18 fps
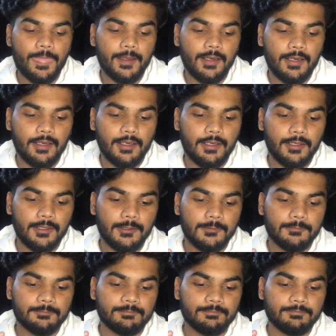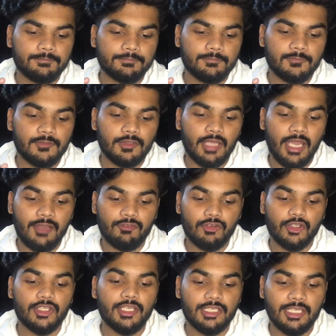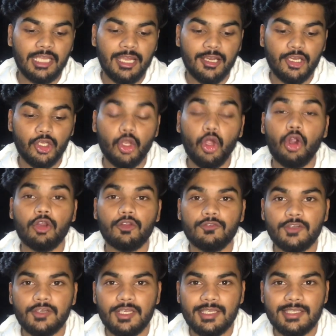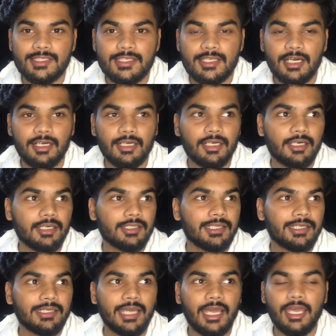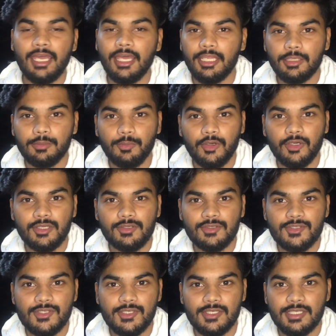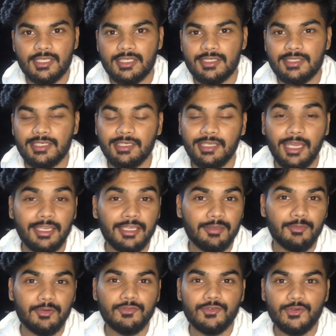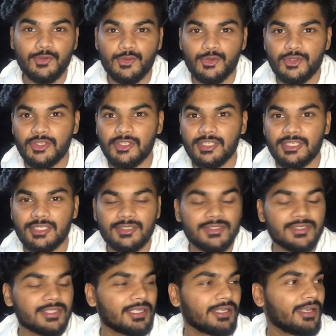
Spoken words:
I've got the entire Lord of the Rings saga, the entire Harry Potter series, the entire Game of Thrones series,